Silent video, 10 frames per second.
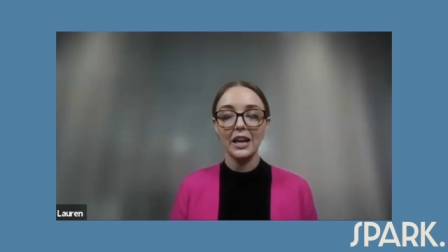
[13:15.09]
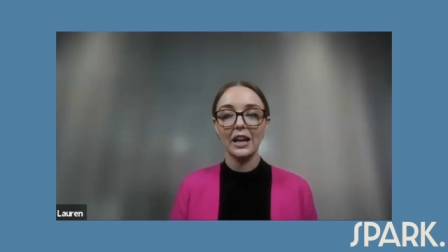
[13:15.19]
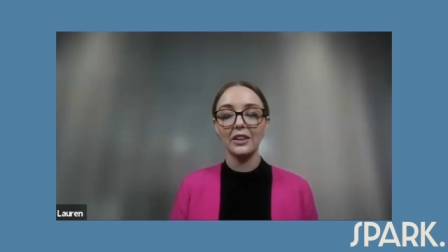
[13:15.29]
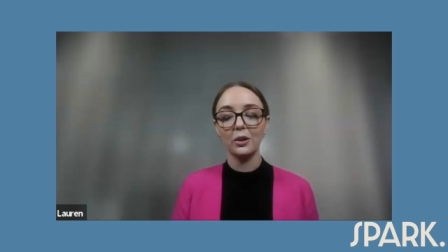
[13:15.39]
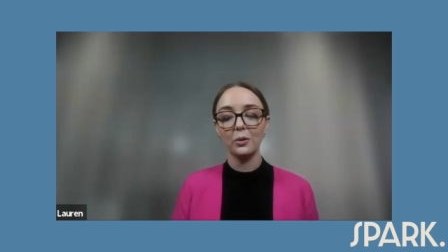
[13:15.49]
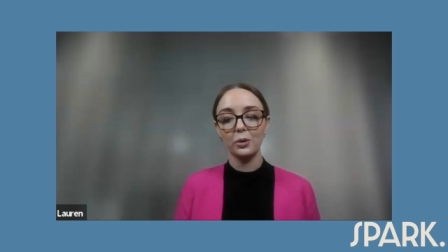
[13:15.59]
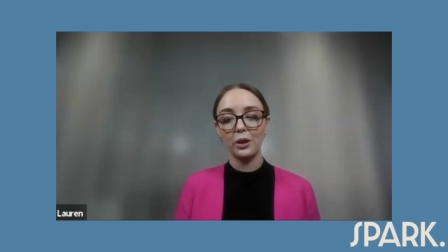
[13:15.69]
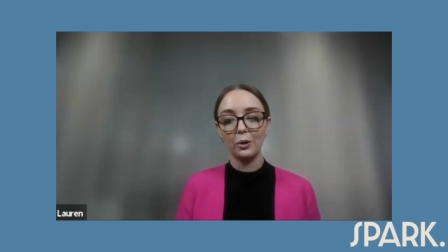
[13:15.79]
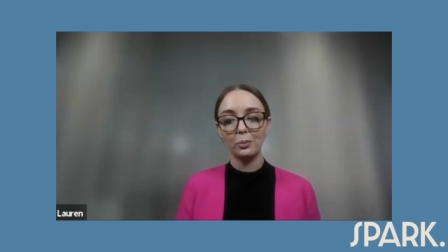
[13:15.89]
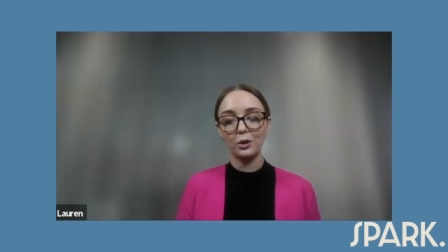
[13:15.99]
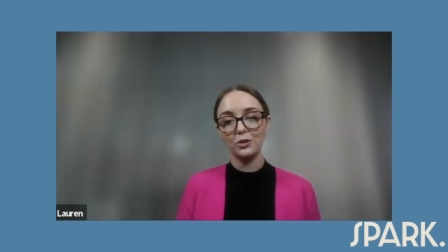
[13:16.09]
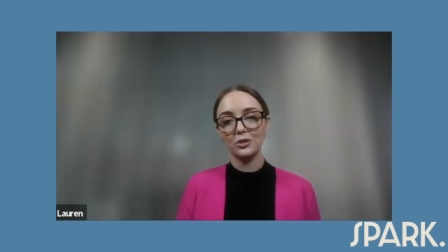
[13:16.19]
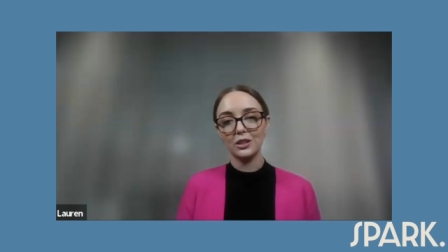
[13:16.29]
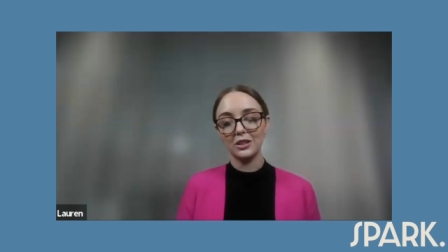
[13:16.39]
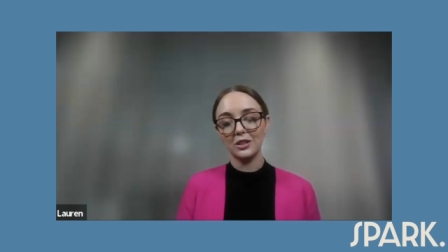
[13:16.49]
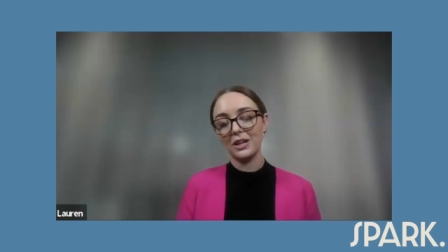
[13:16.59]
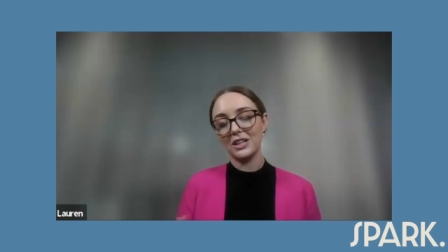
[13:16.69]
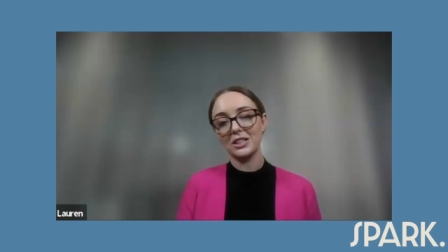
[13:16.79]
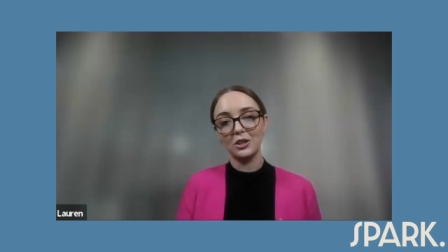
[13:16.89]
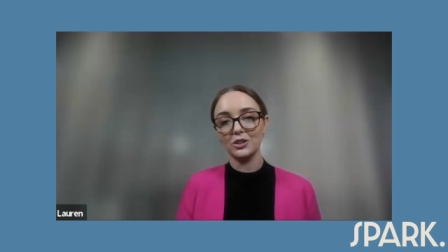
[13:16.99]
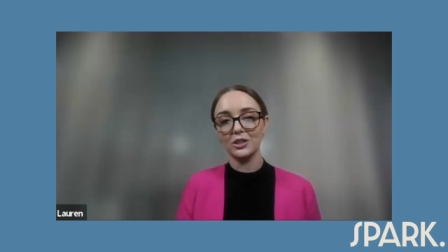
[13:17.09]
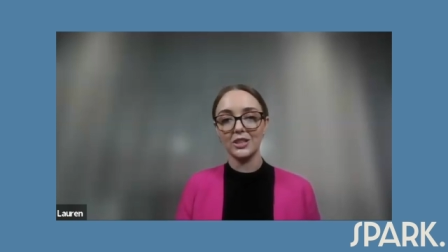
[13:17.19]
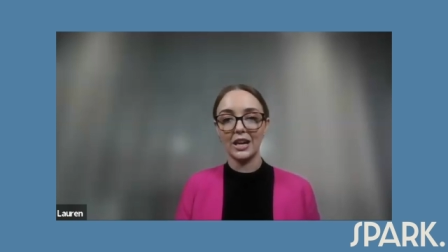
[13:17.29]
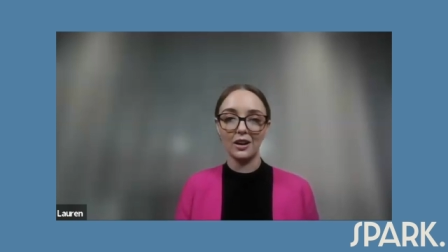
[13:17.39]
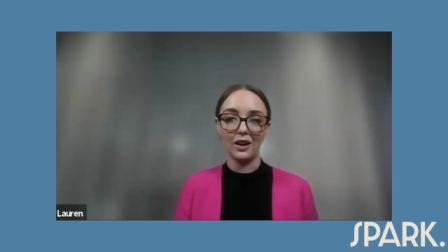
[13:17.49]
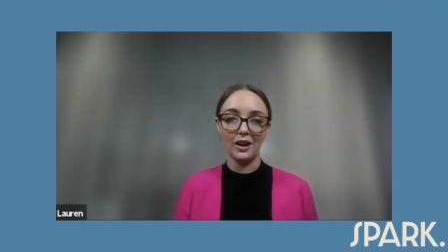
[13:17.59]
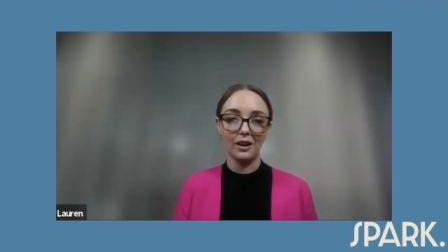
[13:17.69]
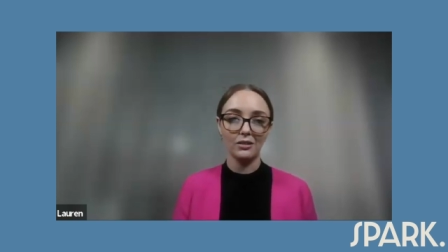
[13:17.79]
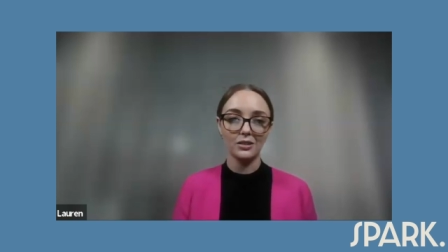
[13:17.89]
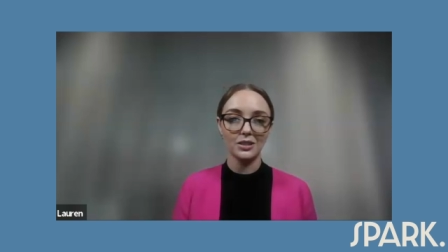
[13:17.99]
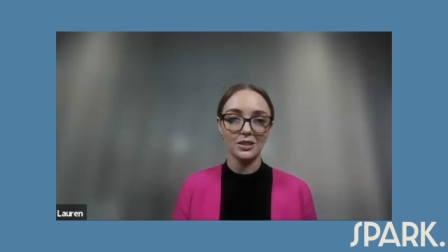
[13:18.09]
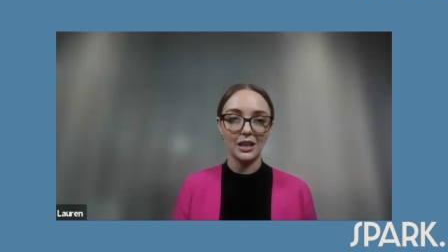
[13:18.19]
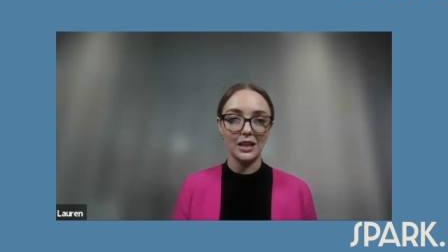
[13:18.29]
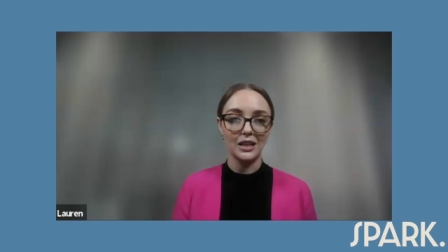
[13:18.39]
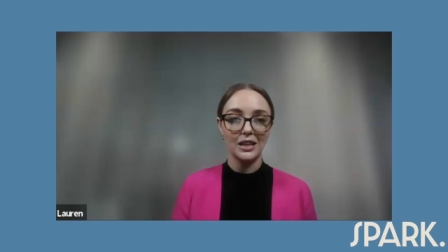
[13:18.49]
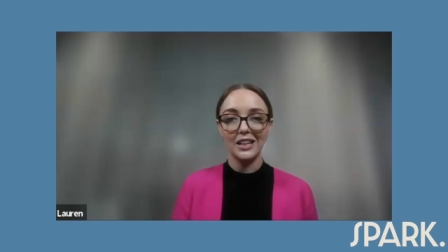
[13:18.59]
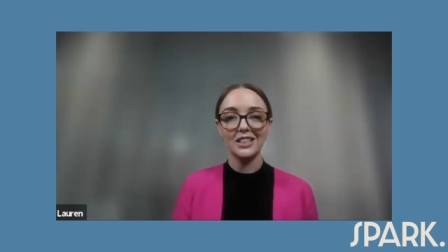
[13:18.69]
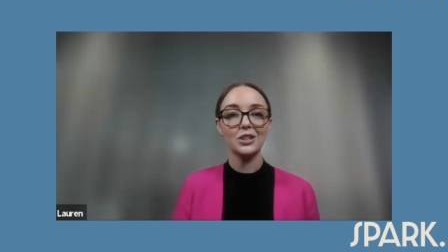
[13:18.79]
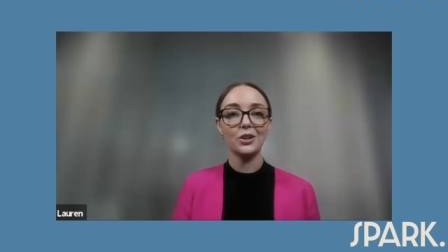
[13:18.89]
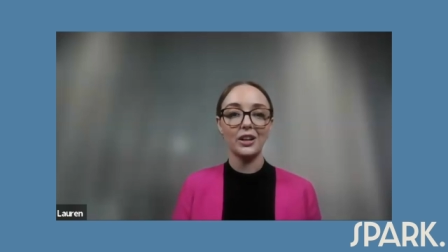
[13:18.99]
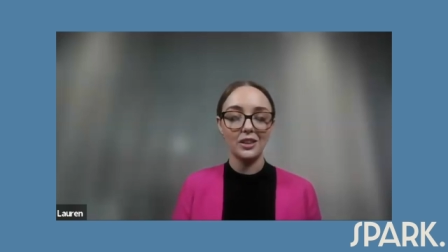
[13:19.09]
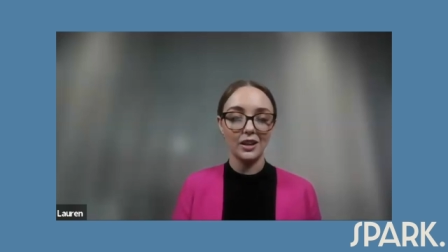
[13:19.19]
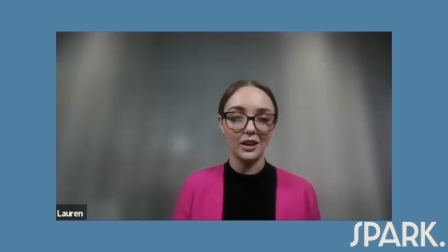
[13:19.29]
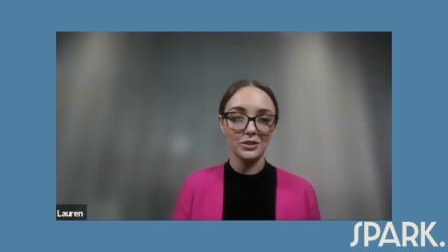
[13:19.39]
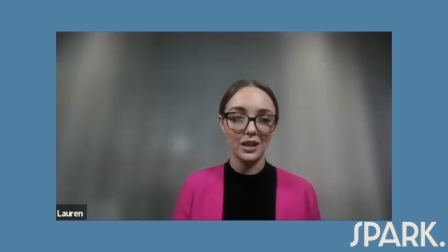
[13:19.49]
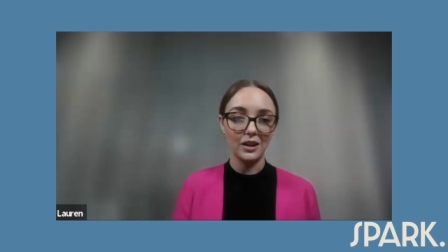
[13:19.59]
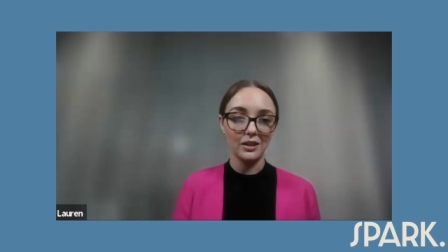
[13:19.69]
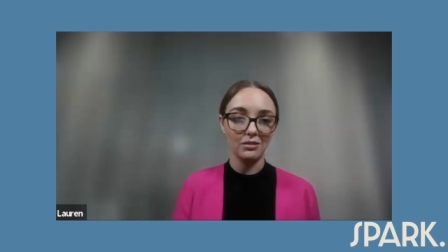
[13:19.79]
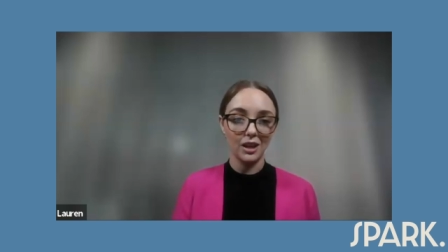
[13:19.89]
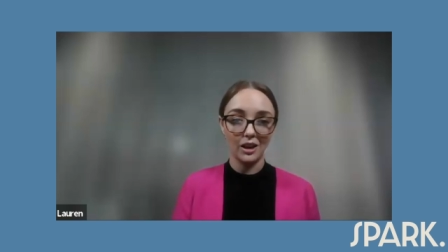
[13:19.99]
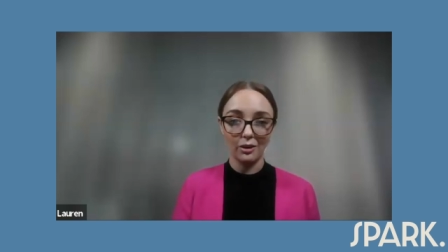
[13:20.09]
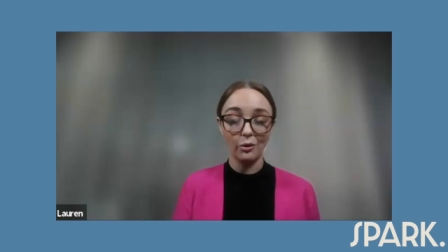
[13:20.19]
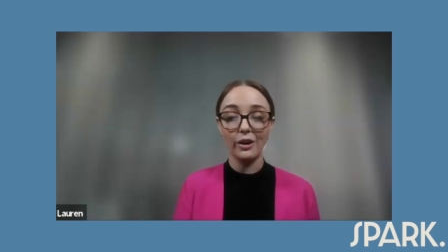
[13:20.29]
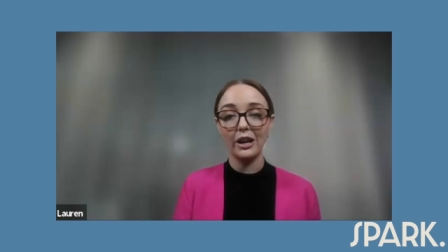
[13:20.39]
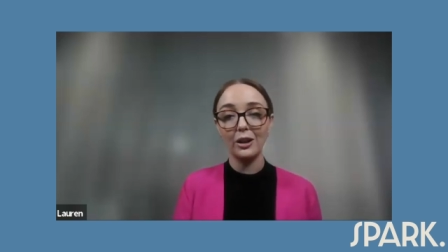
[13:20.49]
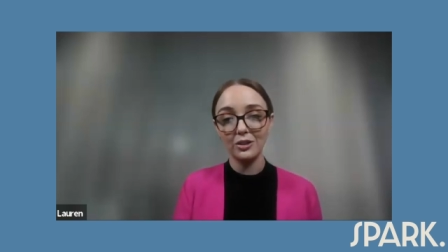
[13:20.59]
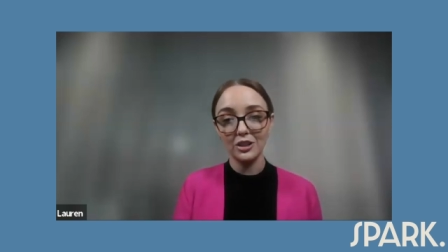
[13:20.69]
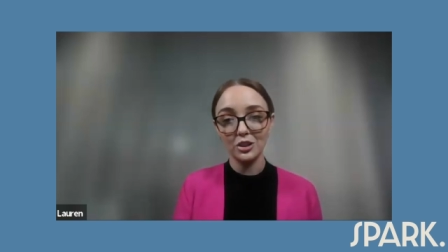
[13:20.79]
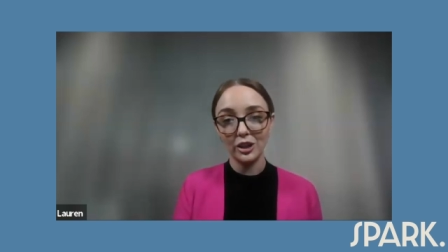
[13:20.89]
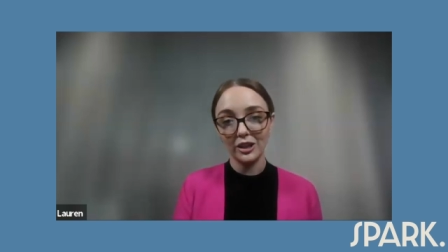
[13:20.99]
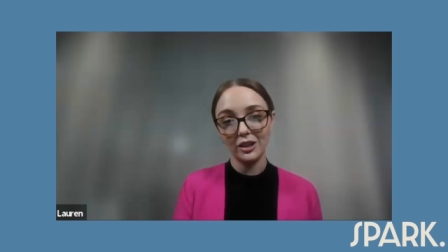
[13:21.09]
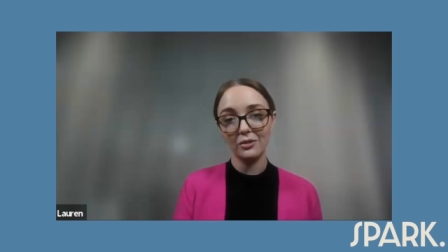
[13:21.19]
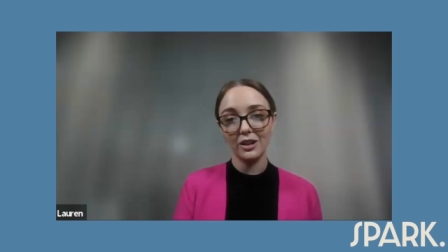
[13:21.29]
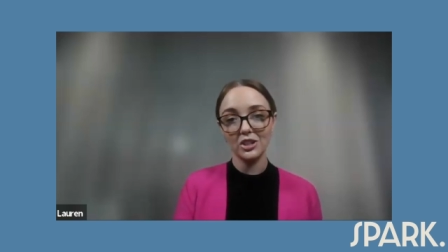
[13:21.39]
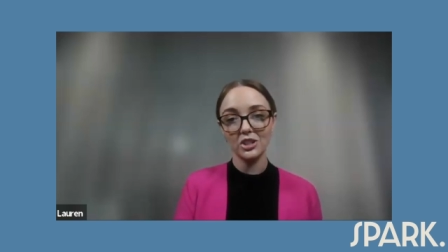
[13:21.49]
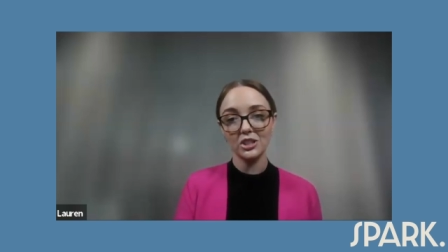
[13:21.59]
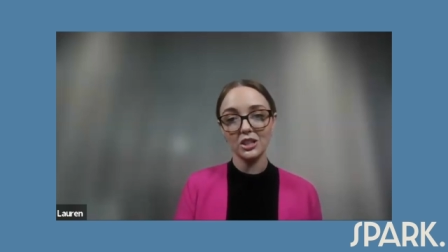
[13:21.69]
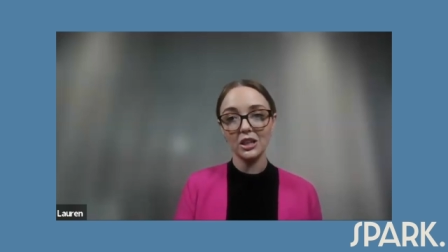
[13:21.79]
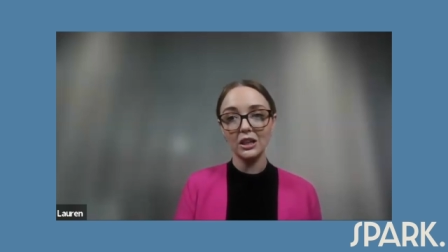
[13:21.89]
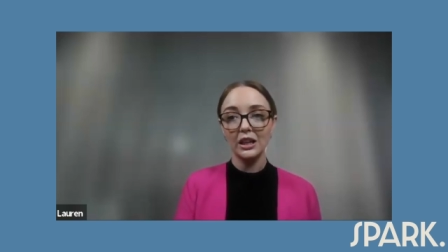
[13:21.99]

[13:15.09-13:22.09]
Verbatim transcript: and then it will help use it basically uses AI to see is there anything else out there already on the Australian register